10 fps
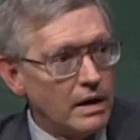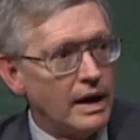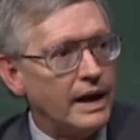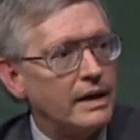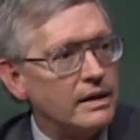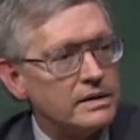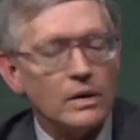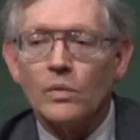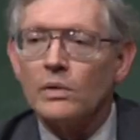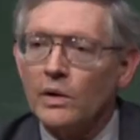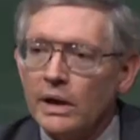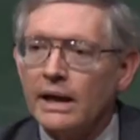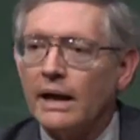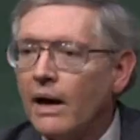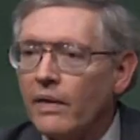And so
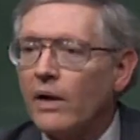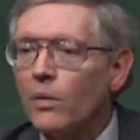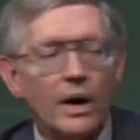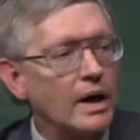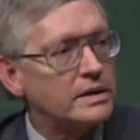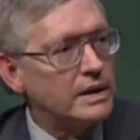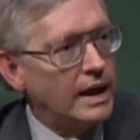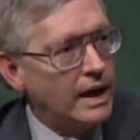learning how that works,